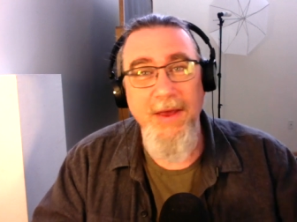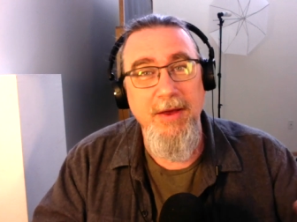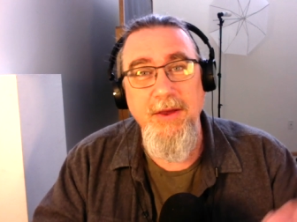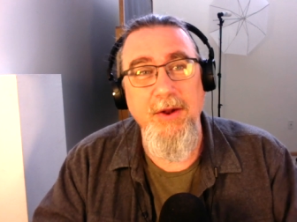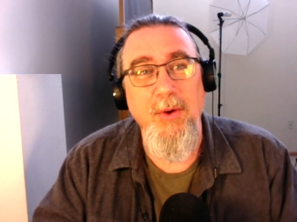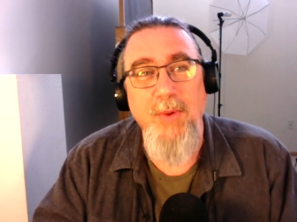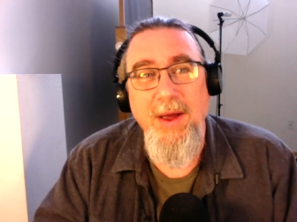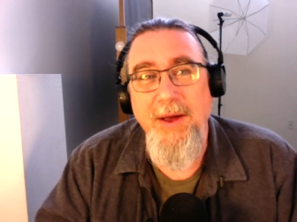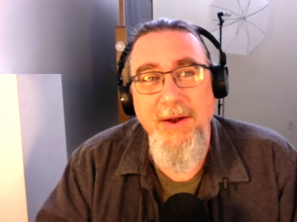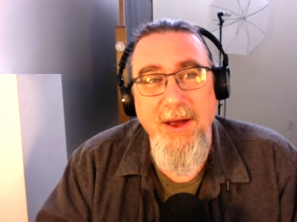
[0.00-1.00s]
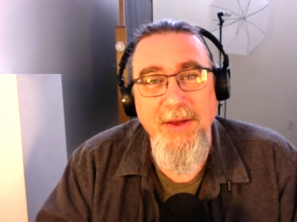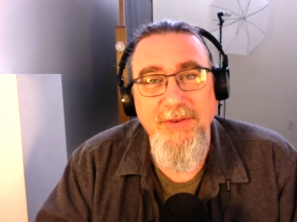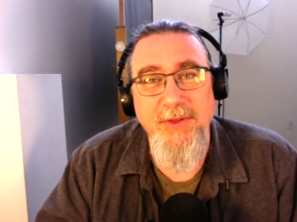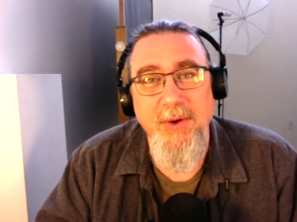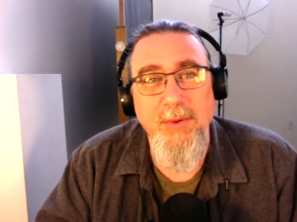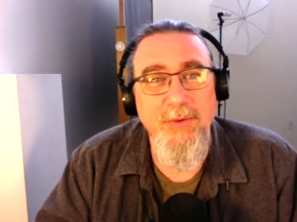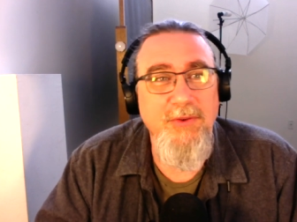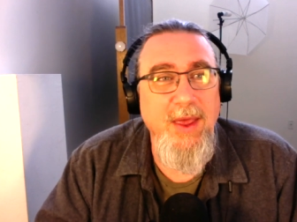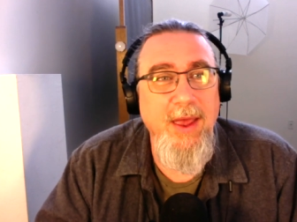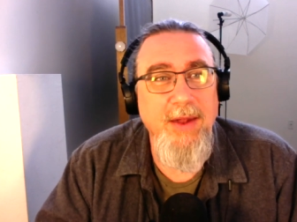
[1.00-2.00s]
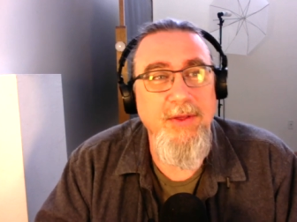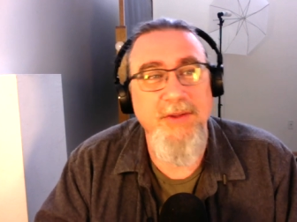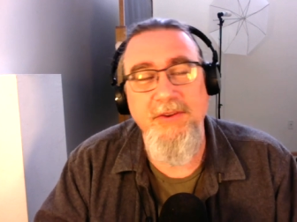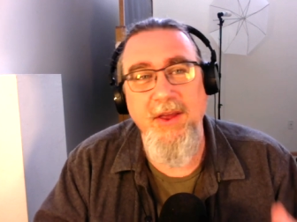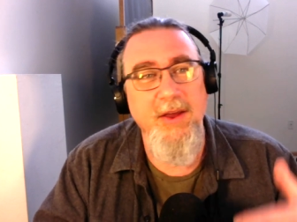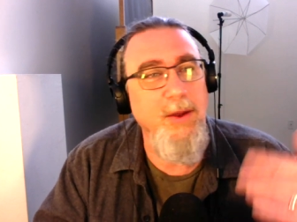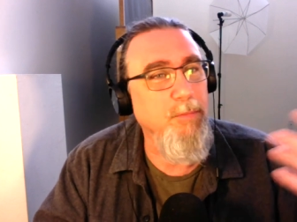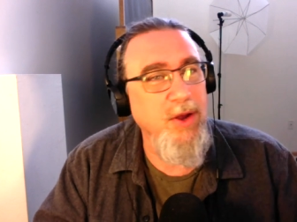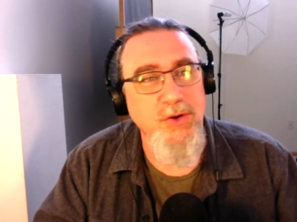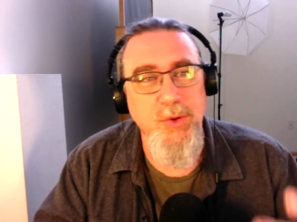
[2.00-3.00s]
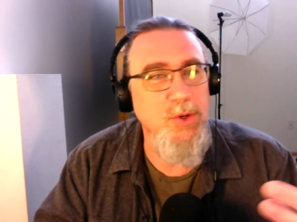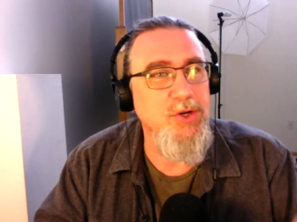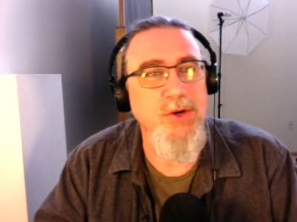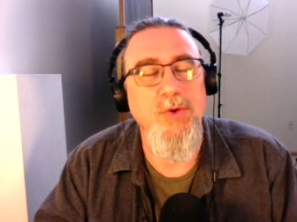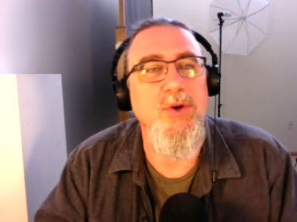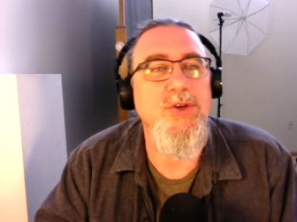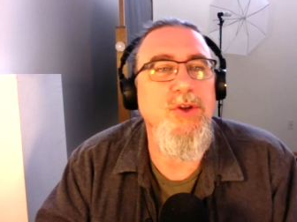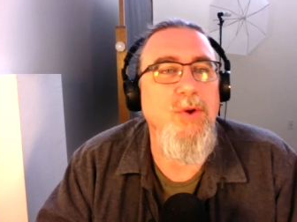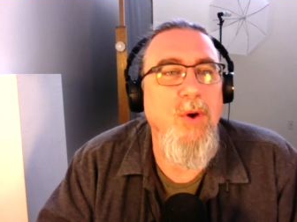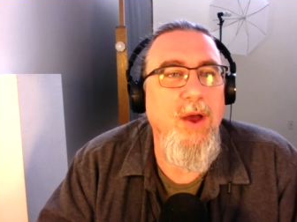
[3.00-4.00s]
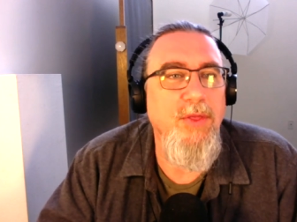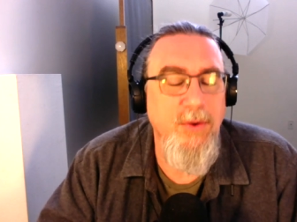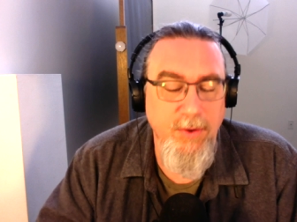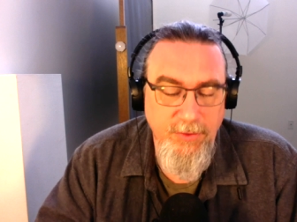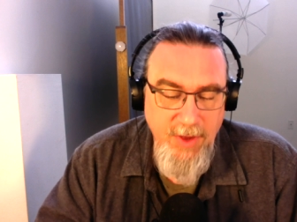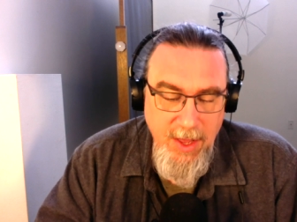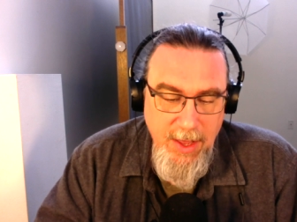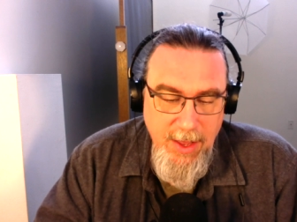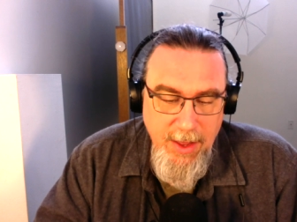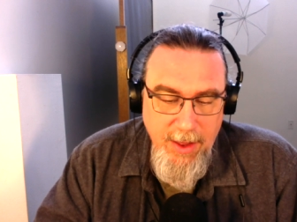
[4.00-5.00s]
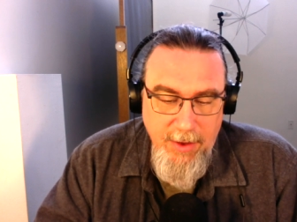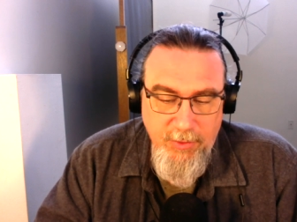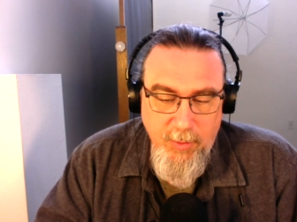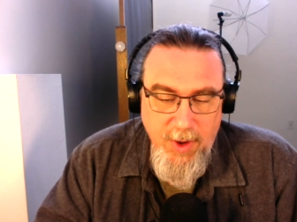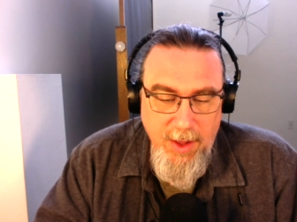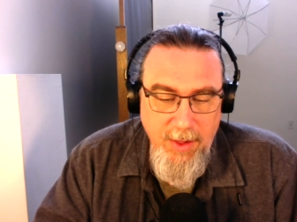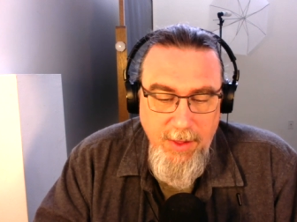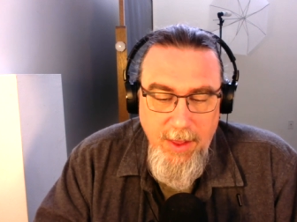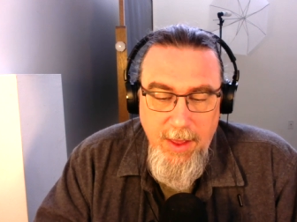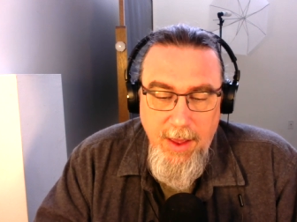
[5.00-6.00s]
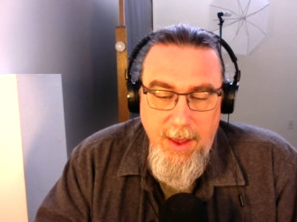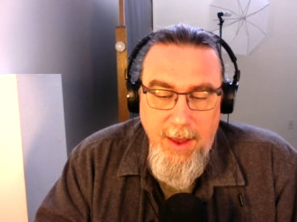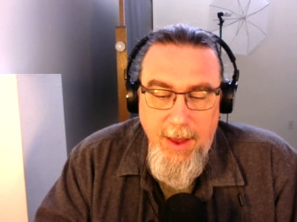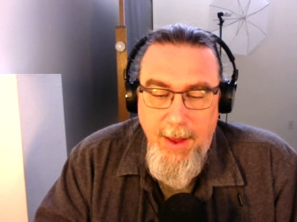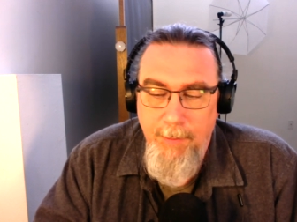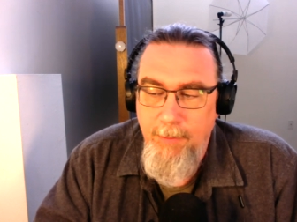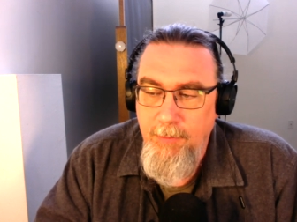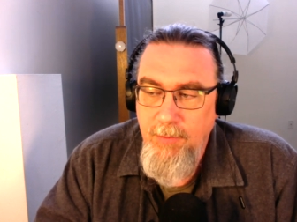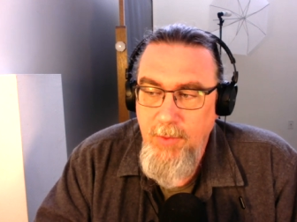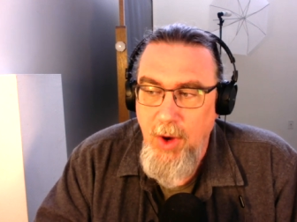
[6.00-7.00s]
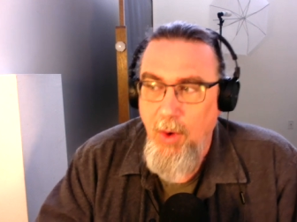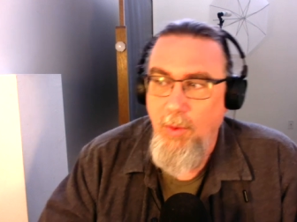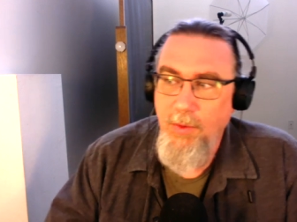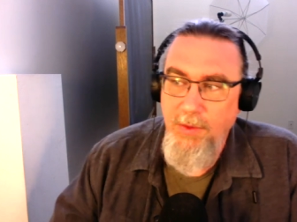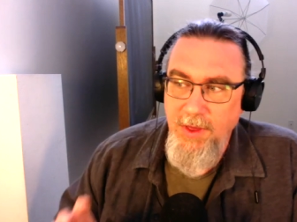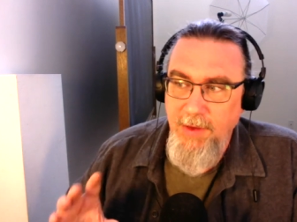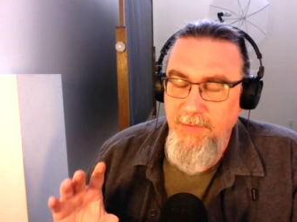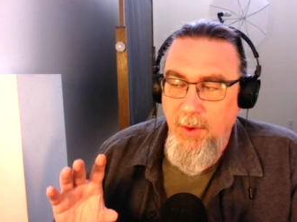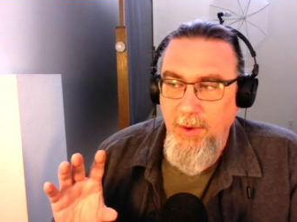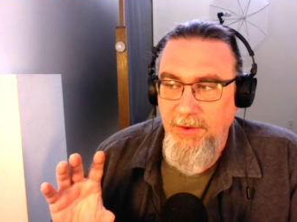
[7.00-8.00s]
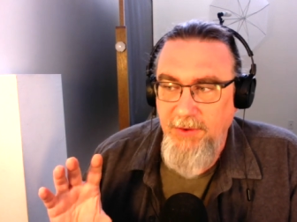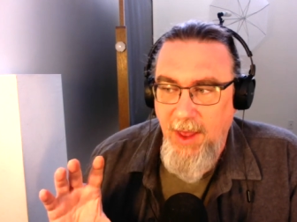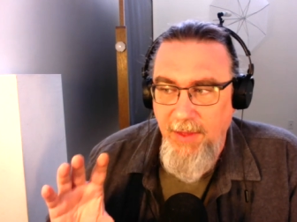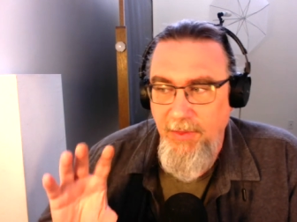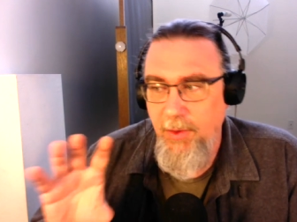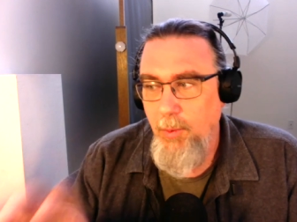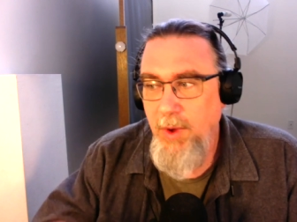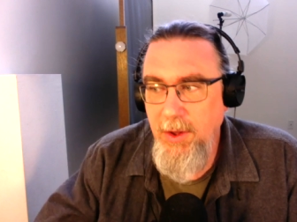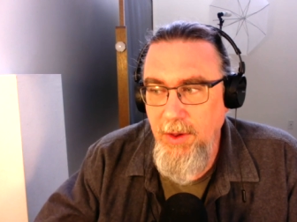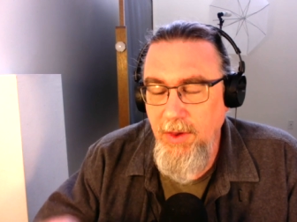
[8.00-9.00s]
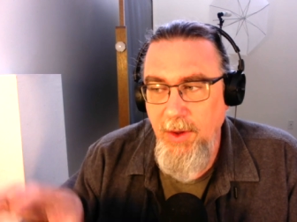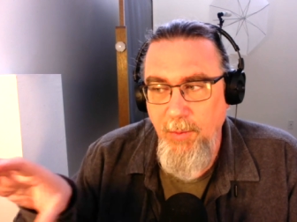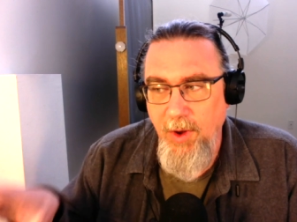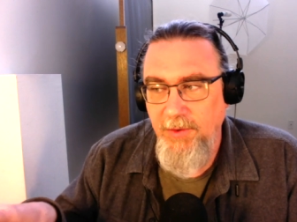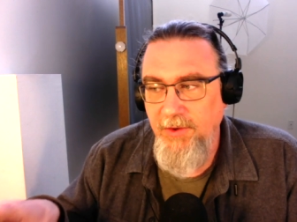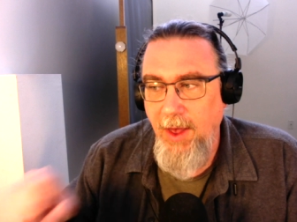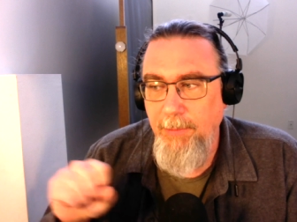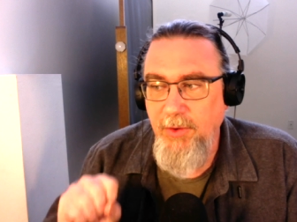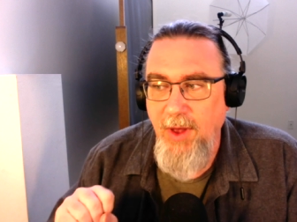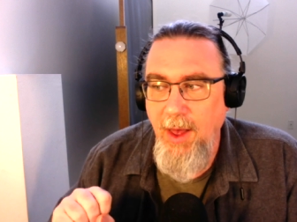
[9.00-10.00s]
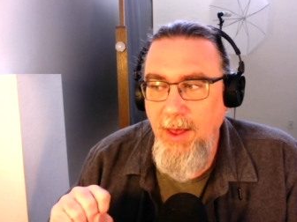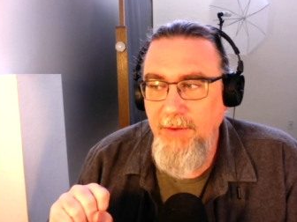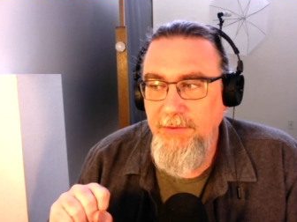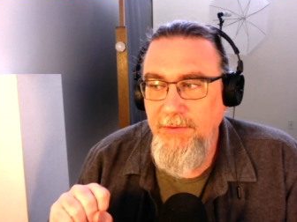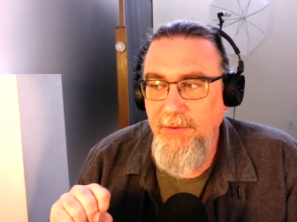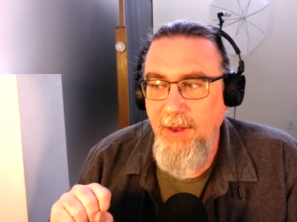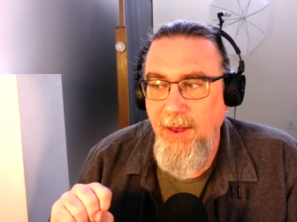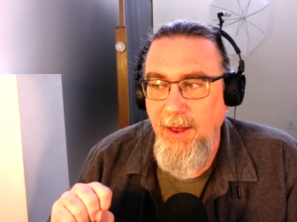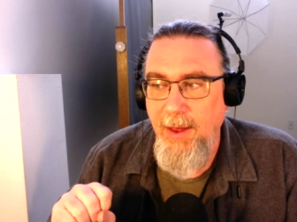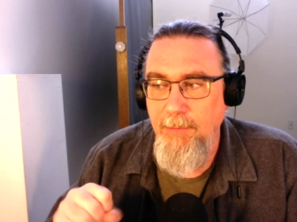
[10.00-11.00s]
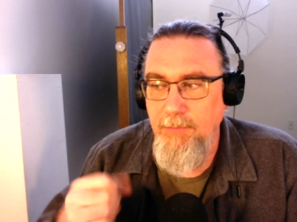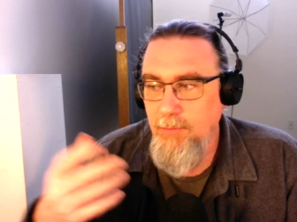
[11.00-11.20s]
you know, recognize those, and that's taken up by Jewish and Christian authors as well. You know, the focus on the will and what's up to us, we're